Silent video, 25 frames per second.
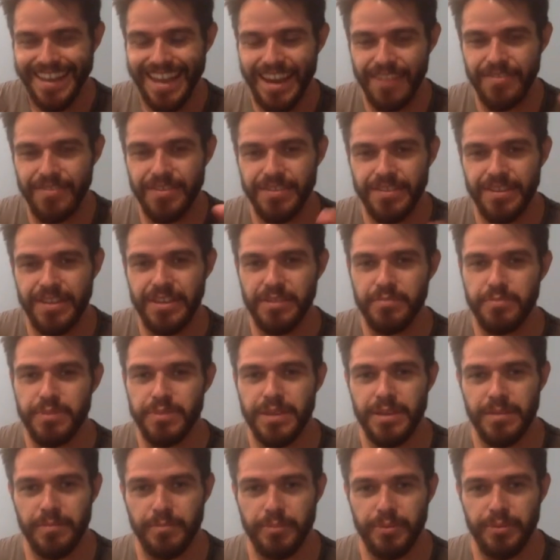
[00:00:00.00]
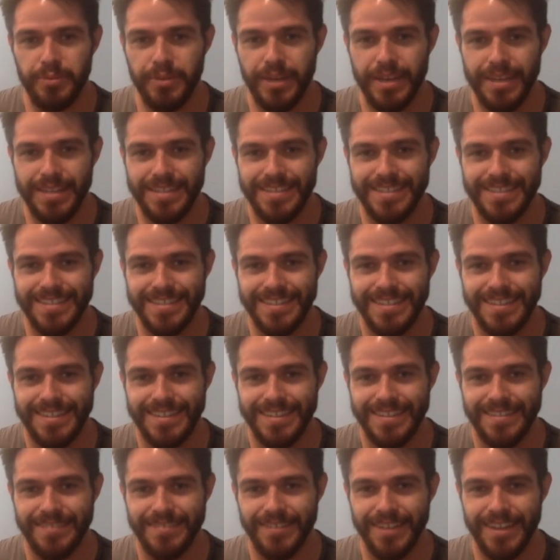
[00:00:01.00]
everything to be in place
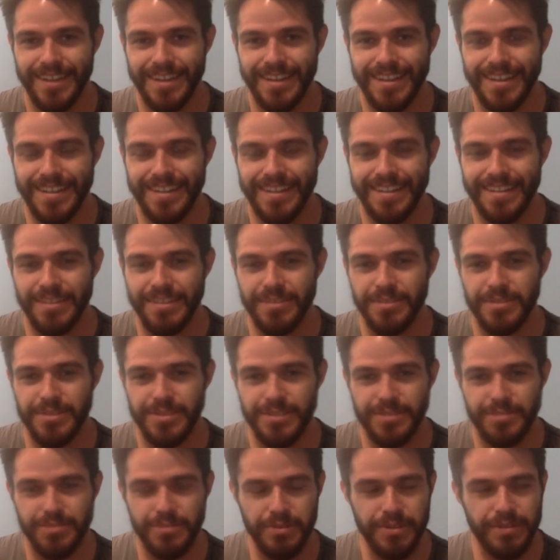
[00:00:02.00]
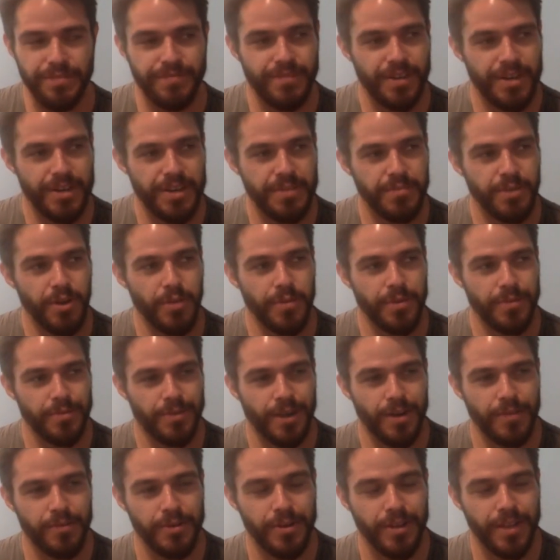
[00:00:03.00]
right and then there was this really funny moment
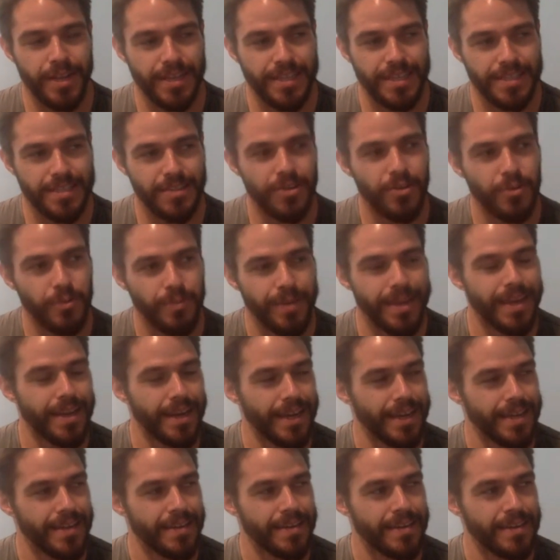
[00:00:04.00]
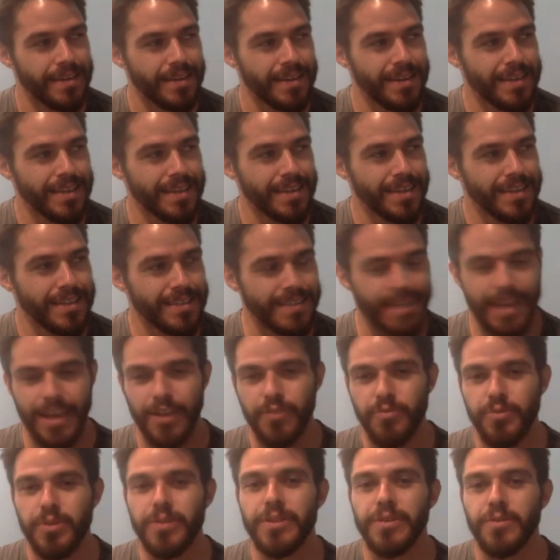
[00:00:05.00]
where i realized oh man i can
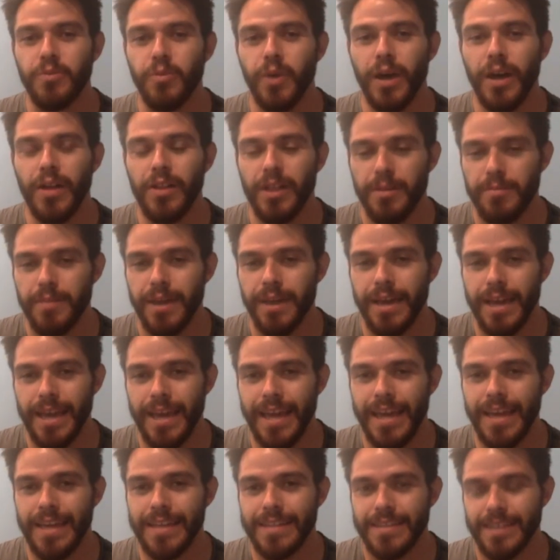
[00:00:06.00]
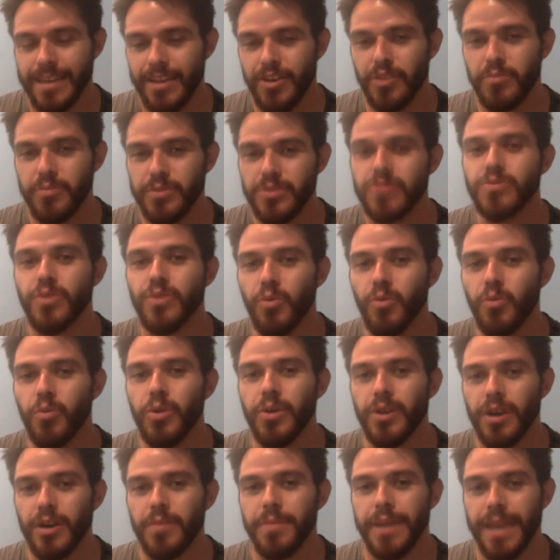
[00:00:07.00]
stand really well on my hands i can almost do a
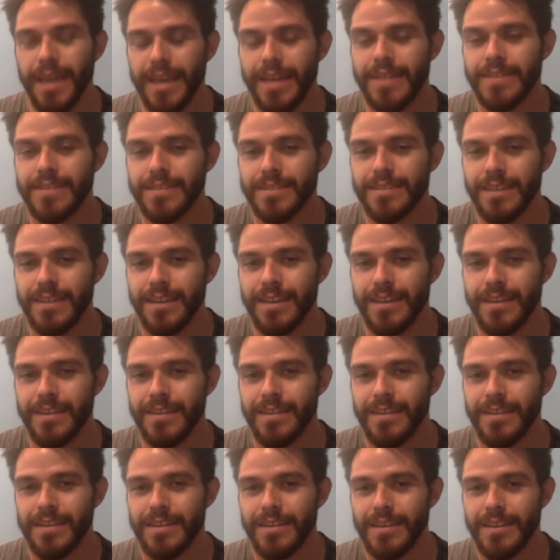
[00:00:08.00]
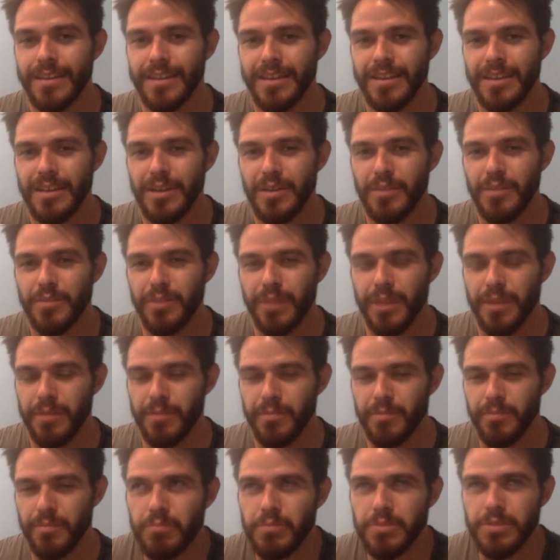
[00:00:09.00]
one arm handstand but
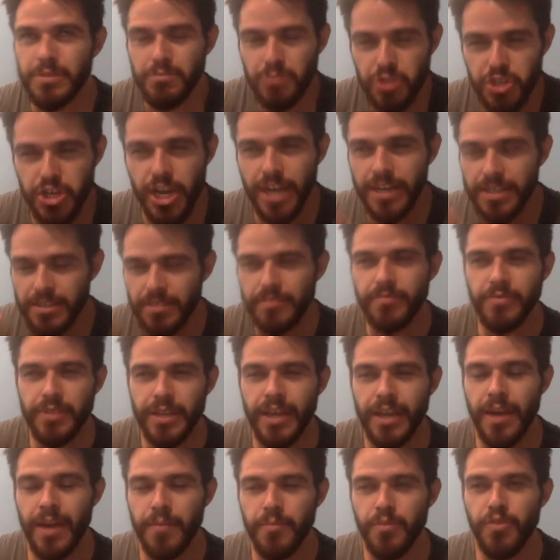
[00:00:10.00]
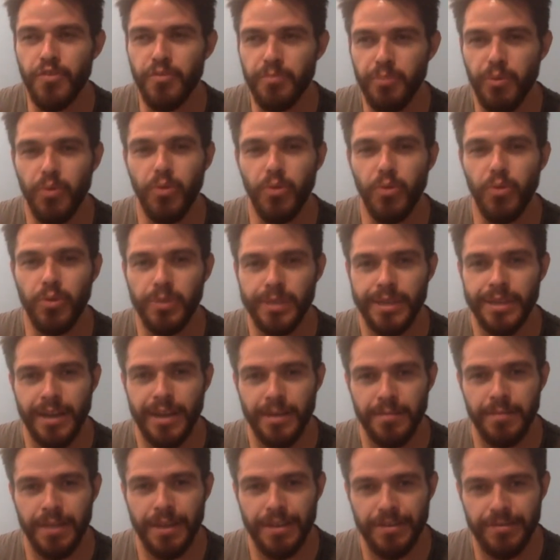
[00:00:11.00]
I'm subjectively, I move poorly
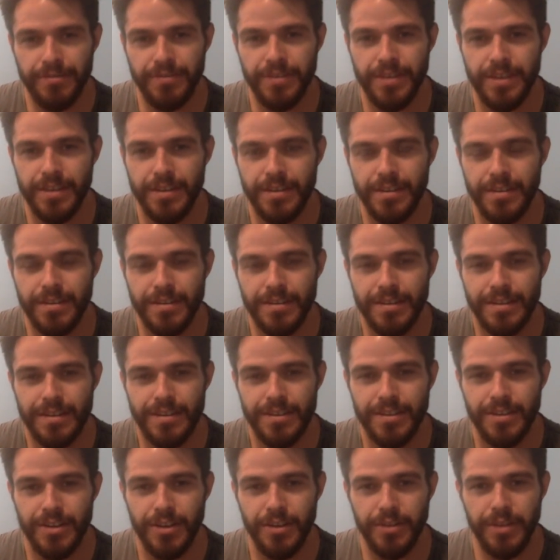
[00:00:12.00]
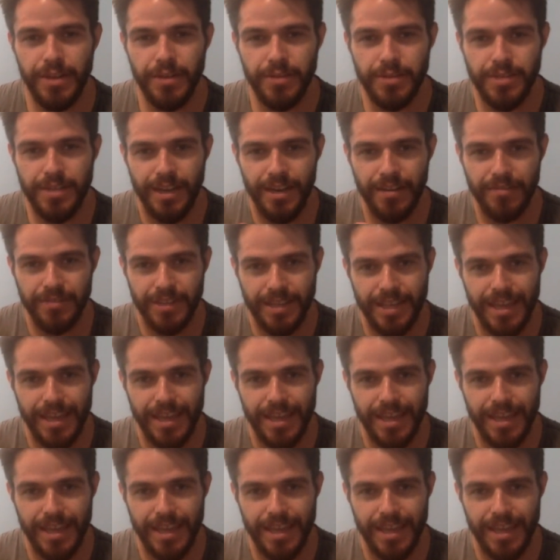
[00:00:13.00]
on my feet. You know, that was kind of the